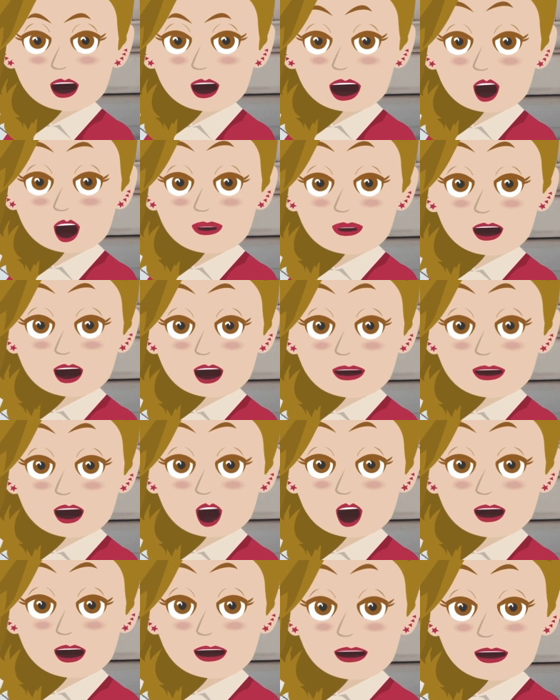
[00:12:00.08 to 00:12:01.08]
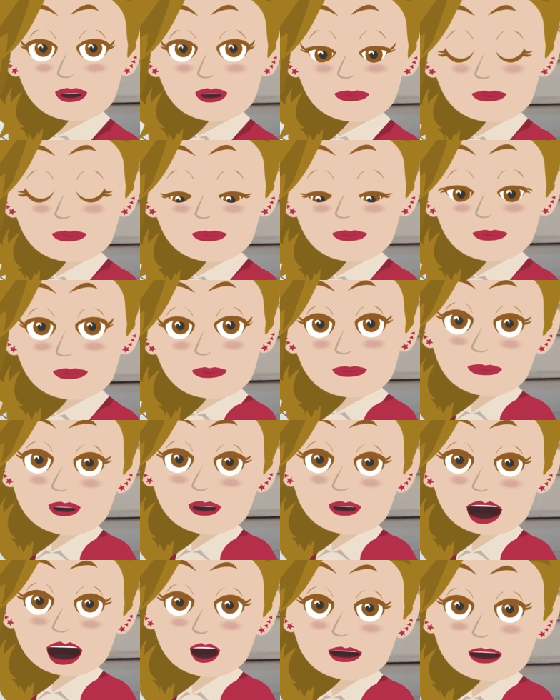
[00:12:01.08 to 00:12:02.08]
about these hours.
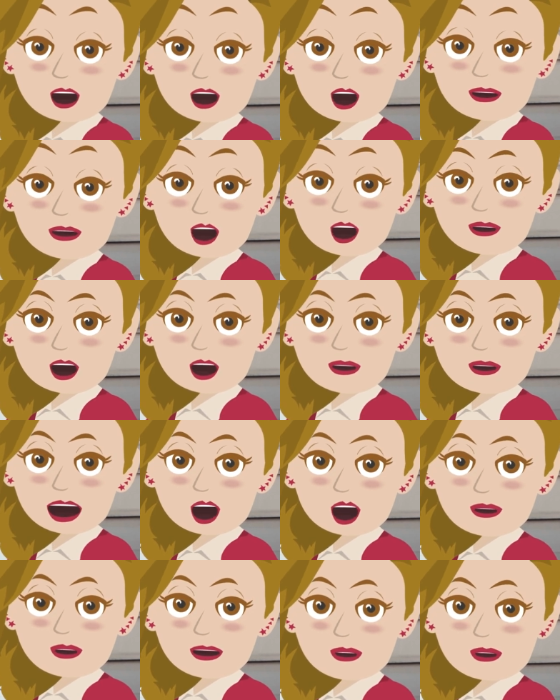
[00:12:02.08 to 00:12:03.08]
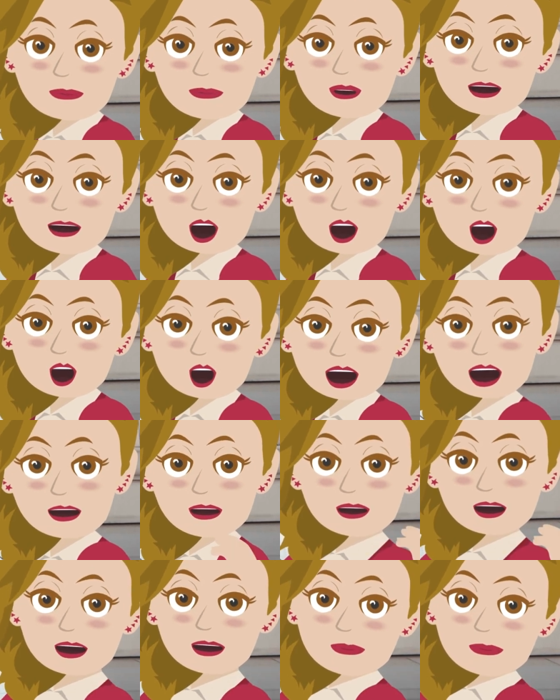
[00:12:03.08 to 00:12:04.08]
We're eager about your
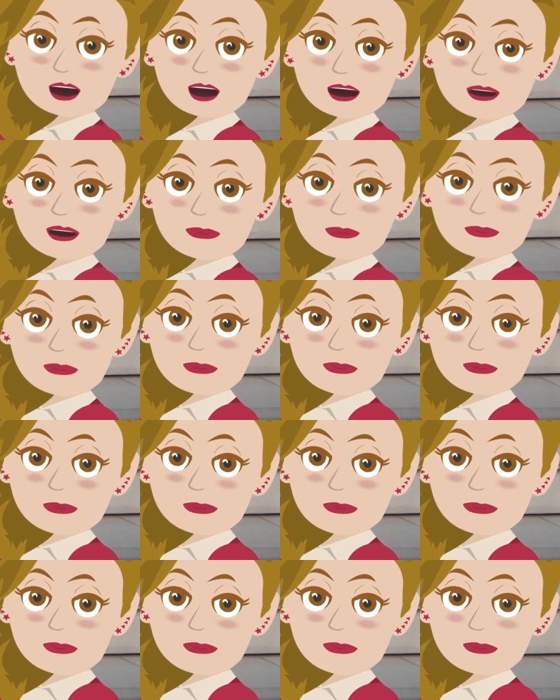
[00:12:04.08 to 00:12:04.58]
evolution.